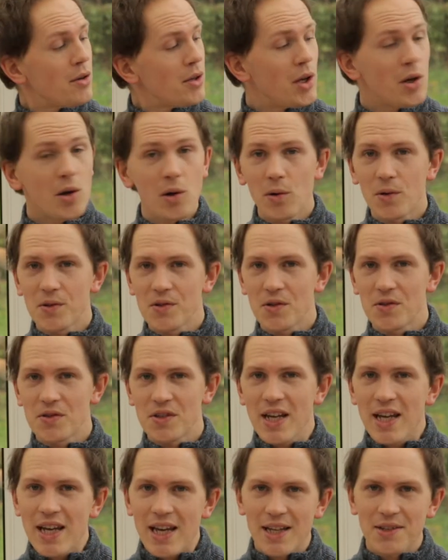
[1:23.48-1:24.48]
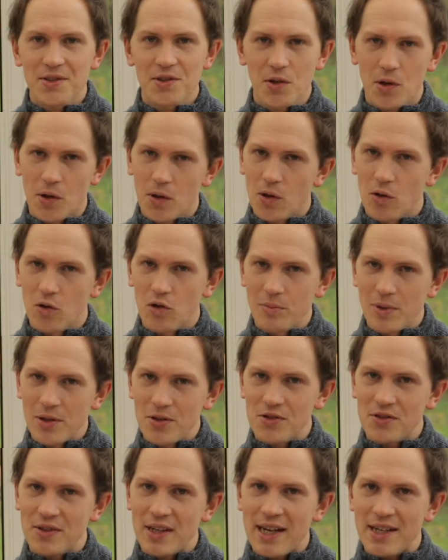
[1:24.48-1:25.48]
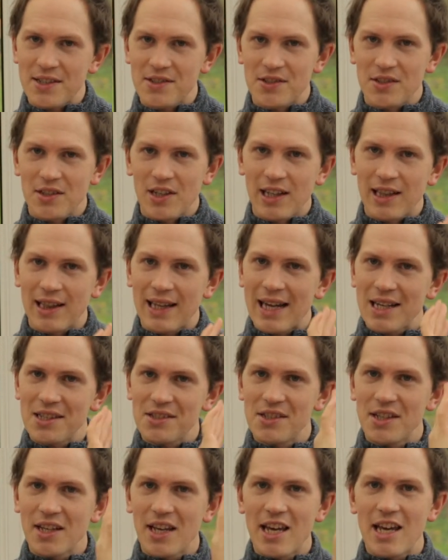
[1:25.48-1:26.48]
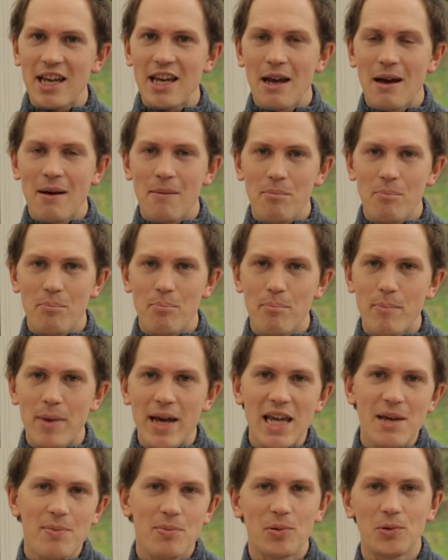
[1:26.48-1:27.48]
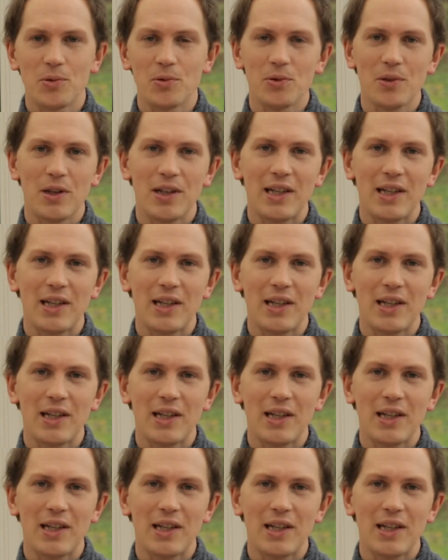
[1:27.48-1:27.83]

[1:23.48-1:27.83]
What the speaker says: You can also see it's got almost that classic-y maple